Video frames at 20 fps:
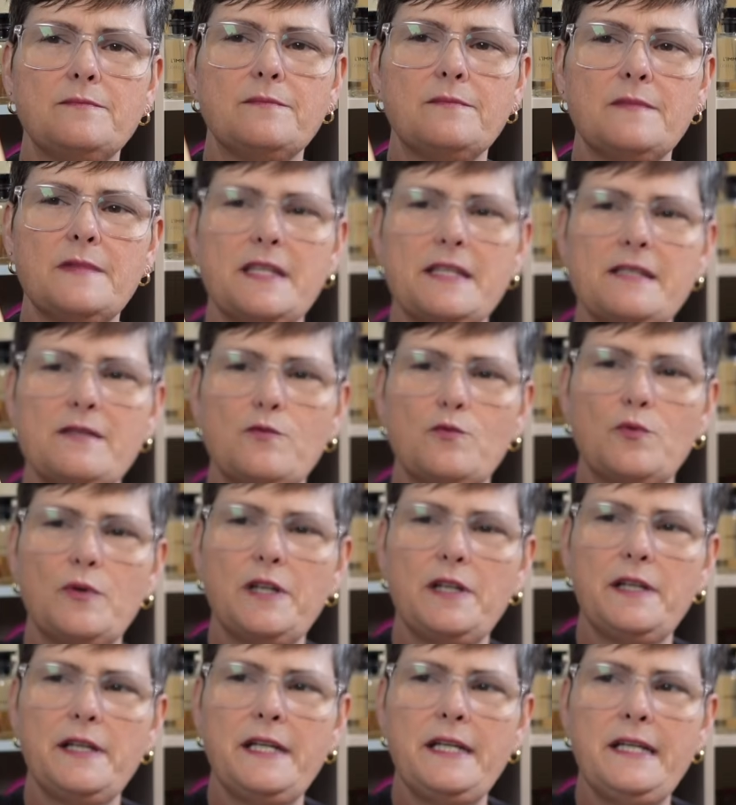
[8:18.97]
this
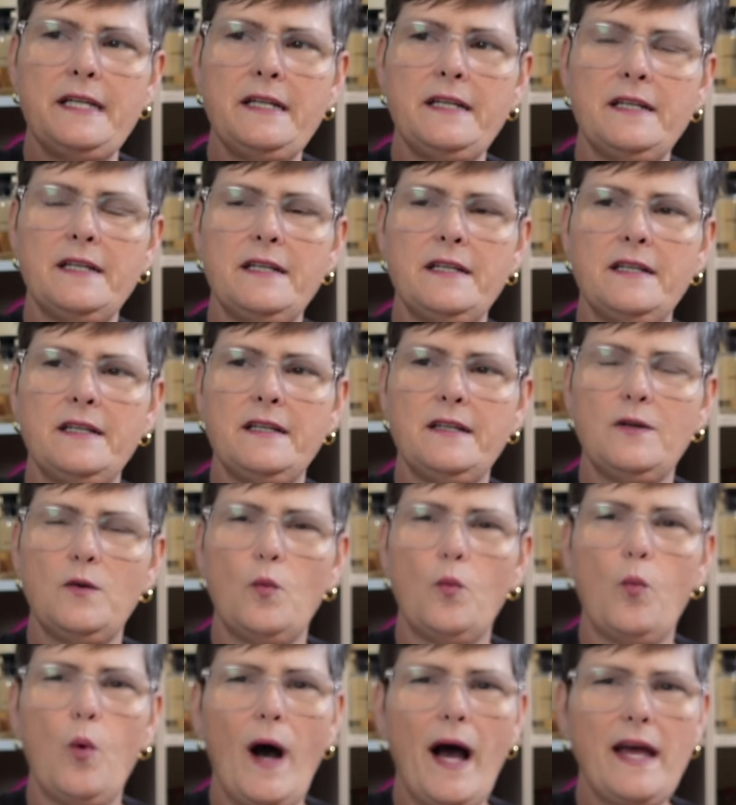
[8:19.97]
really
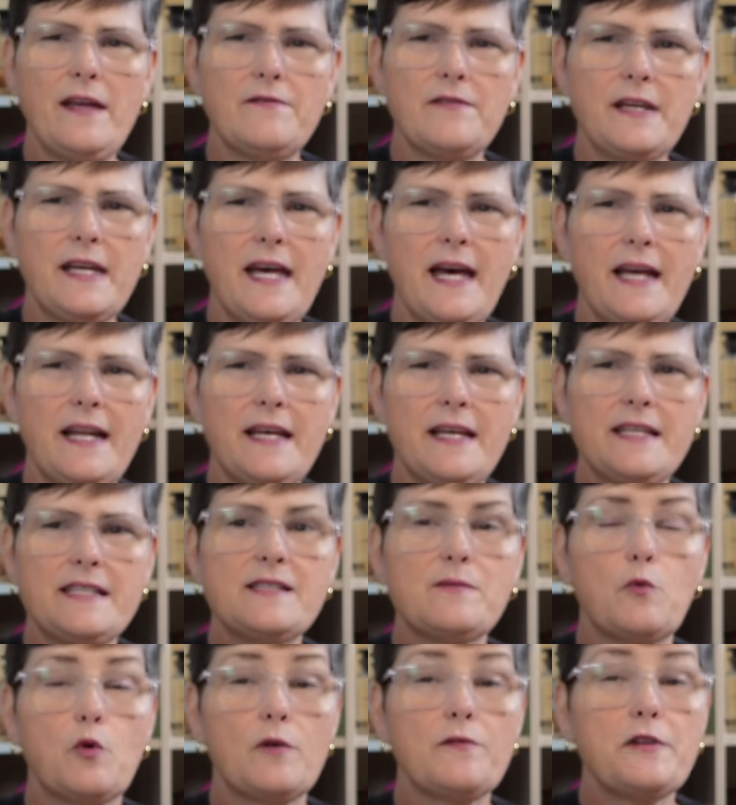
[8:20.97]
white Vachetta.
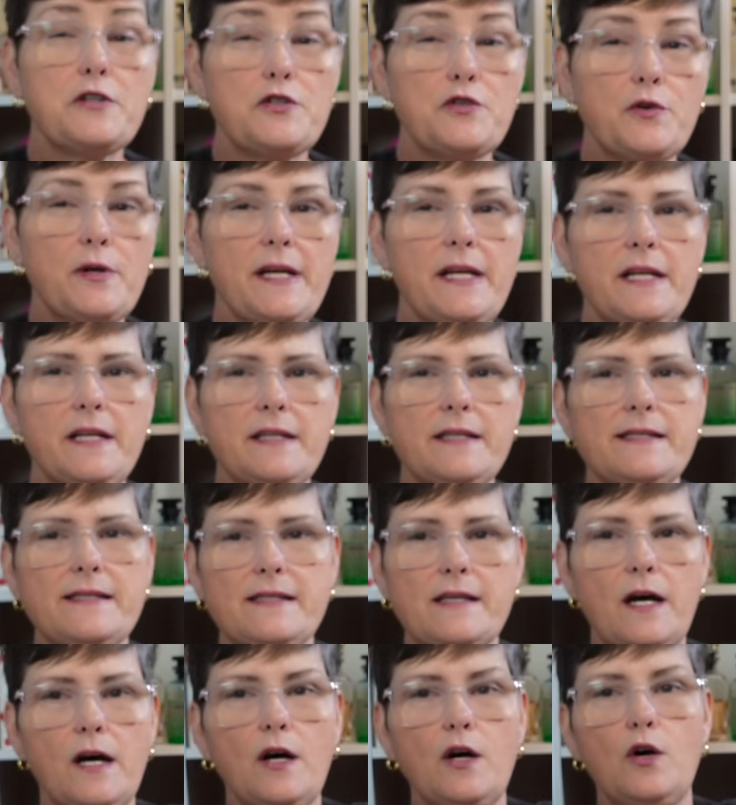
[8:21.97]
It's more of a treated.
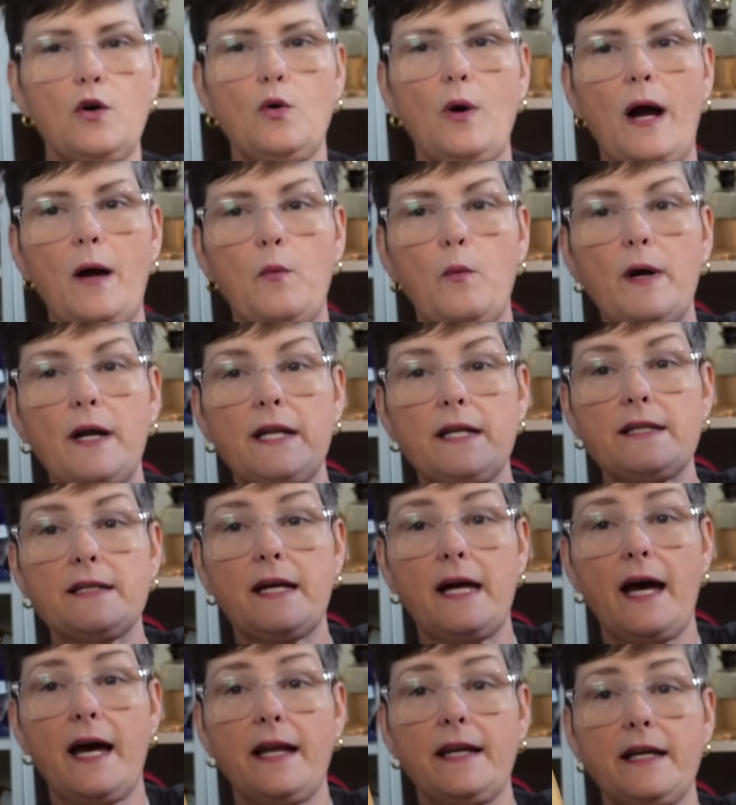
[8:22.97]
So I wanted to
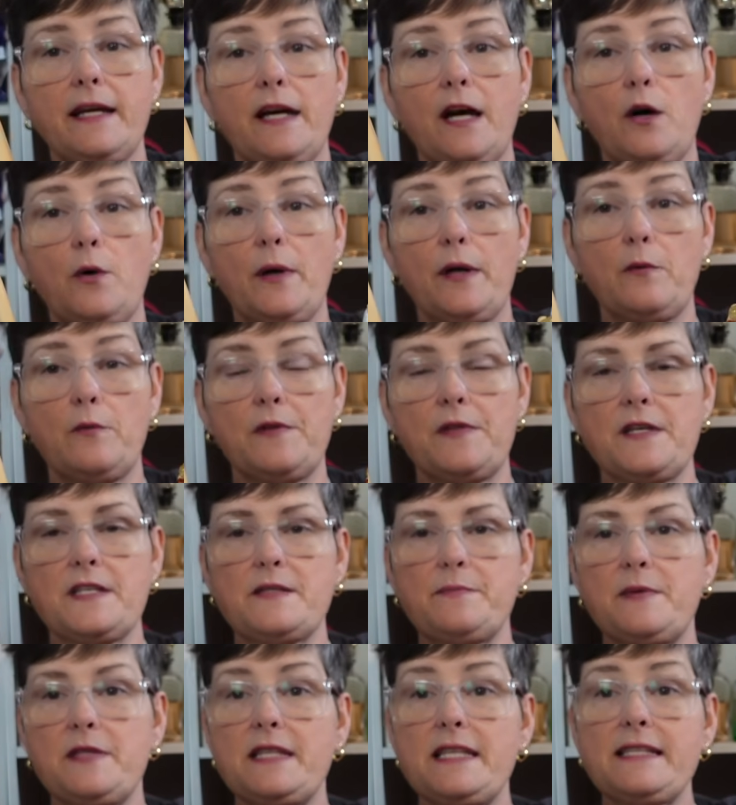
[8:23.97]
kind of go in with
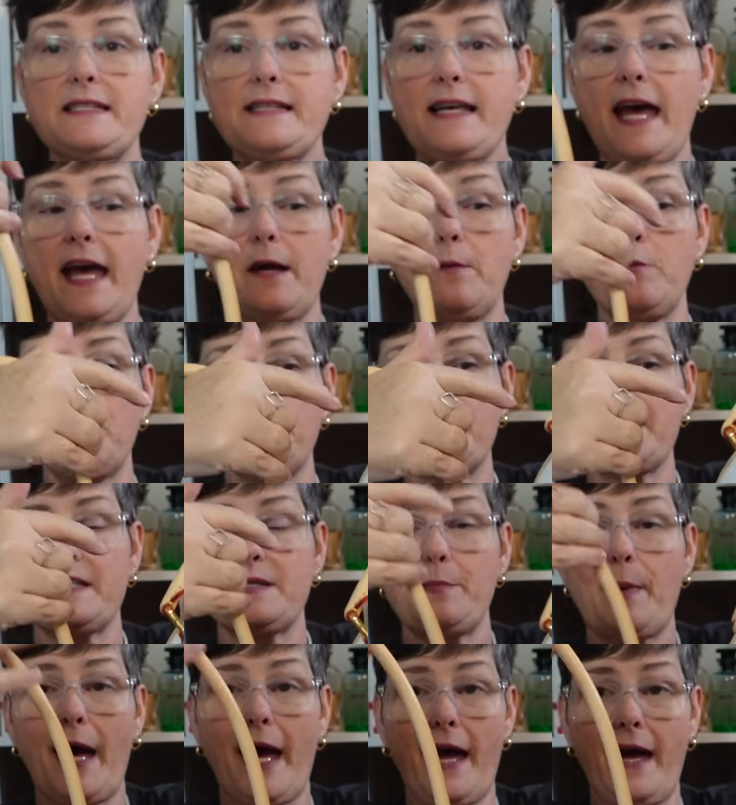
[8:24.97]
this, but this came with this
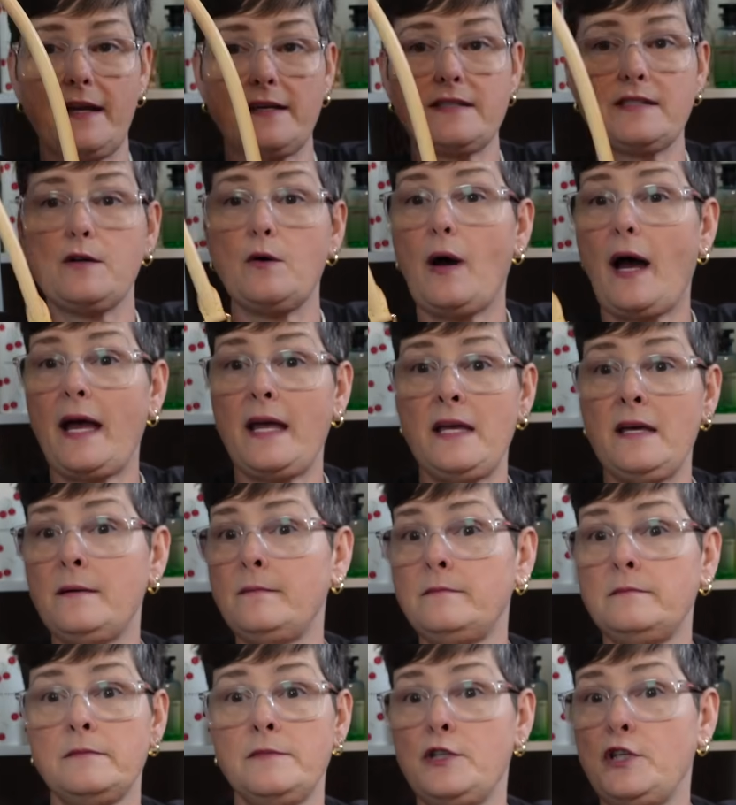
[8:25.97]
bag. So I
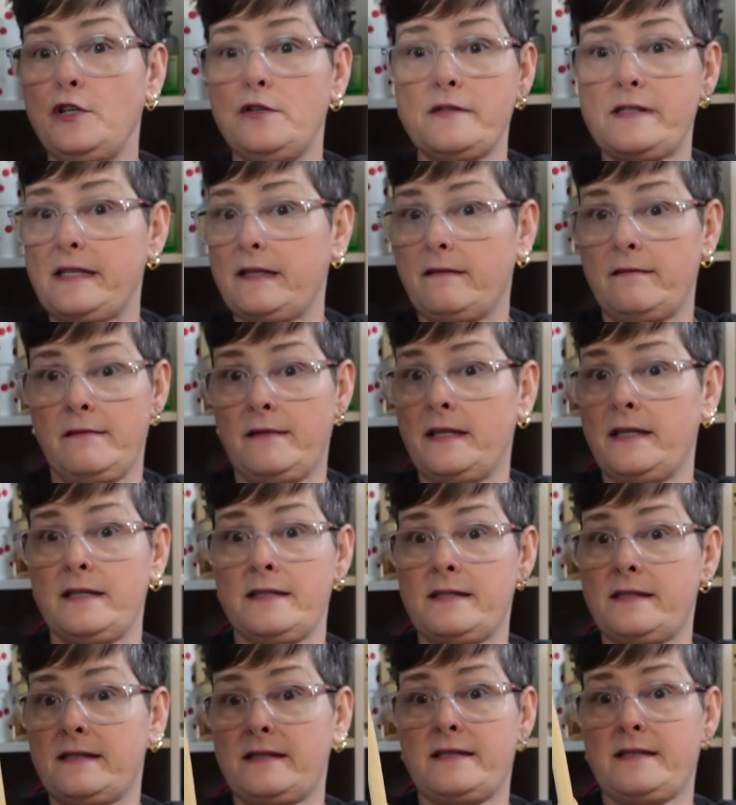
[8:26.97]
am using
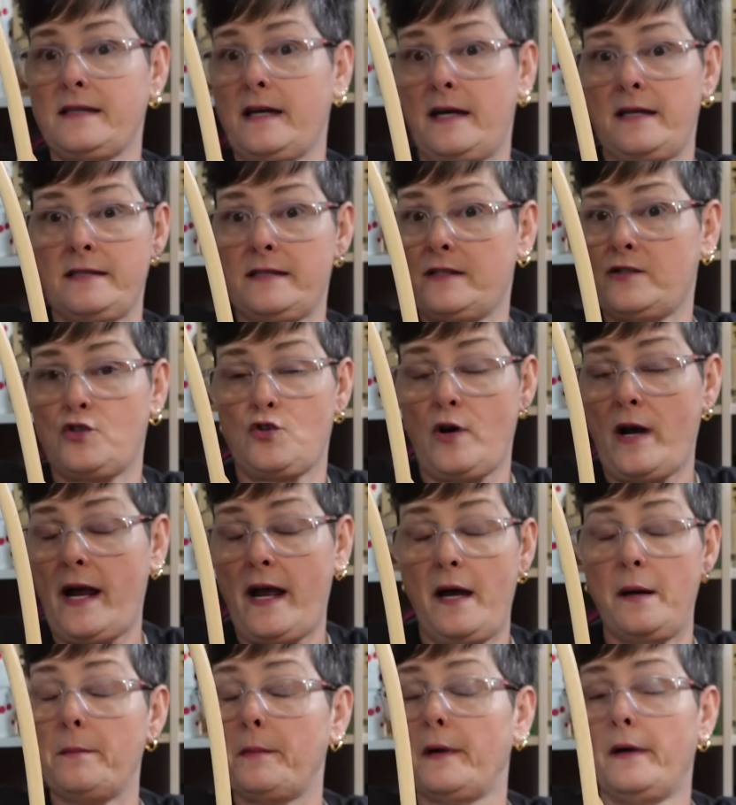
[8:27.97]
this
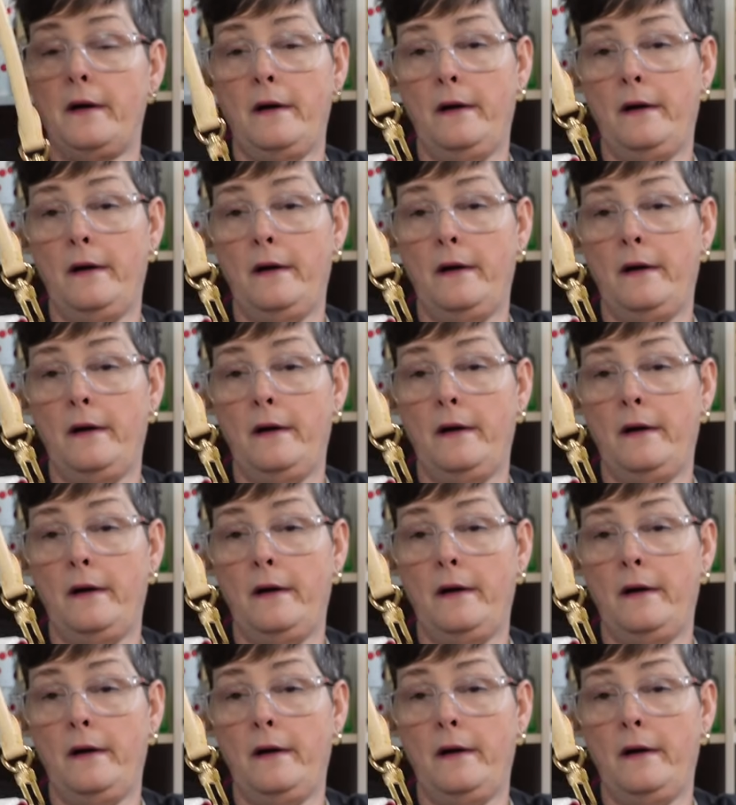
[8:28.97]
strap